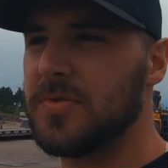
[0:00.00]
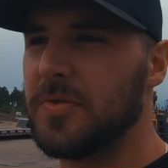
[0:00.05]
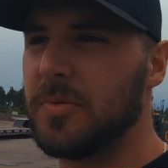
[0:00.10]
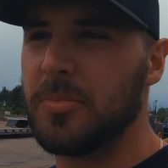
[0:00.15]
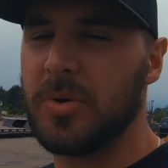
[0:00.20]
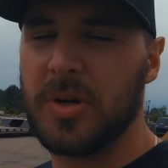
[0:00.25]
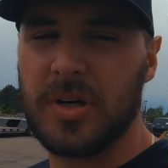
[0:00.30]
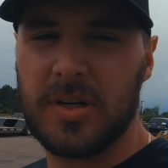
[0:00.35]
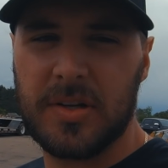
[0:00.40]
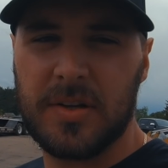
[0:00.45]
from
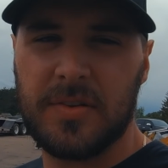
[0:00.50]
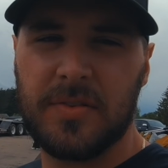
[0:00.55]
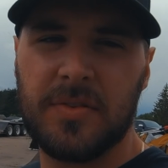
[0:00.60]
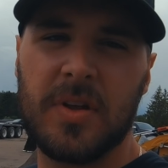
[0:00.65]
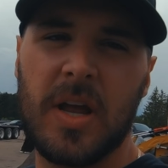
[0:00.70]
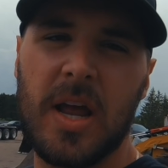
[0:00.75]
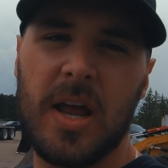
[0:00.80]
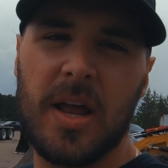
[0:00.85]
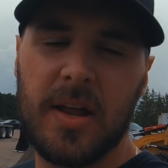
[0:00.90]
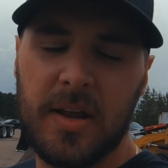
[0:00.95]

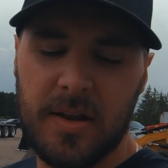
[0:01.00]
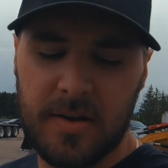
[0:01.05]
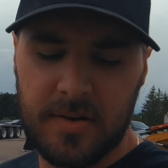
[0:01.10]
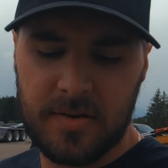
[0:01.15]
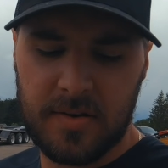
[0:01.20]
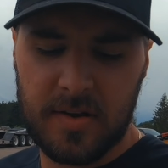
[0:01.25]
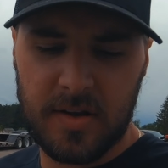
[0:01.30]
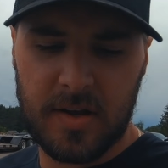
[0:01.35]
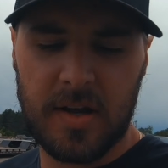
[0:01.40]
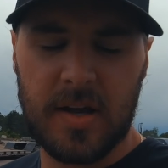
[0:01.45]
Britain
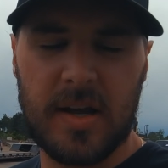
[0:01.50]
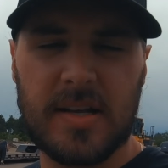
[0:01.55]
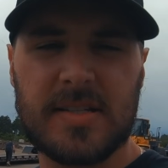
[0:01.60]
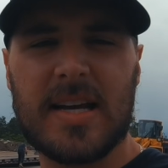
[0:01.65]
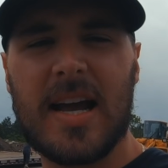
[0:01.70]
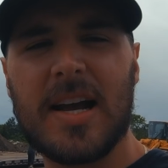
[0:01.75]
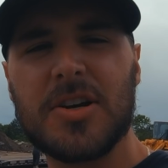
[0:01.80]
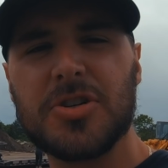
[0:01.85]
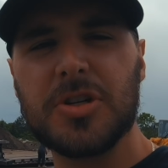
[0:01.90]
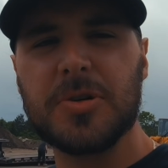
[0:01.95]
and it's
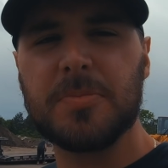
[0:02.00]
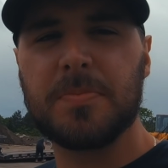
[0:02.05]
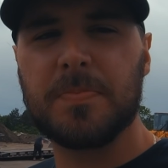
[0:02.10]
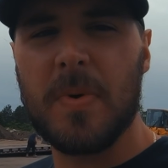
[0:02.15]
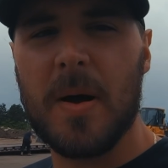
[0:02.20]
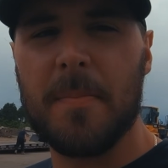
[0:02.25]
actually